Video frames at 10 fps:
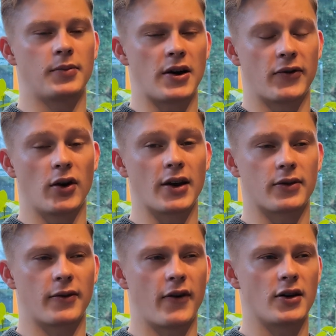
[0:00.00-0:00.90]
But I feel
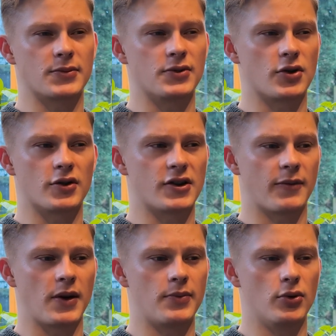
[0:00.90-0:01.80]
like the vast majority
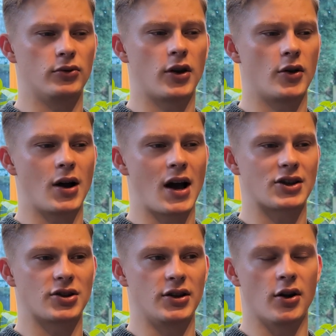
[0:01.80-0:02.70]
of people don't
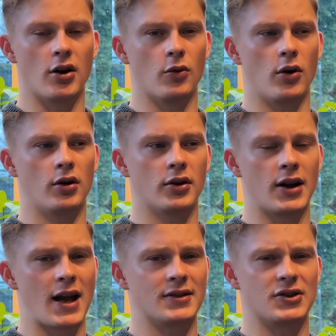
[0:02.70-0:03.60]
actually know what an
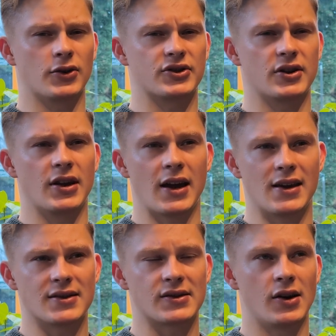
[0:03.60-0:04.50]
antioxidant
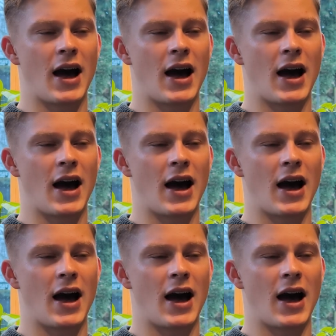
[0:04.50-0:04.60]
is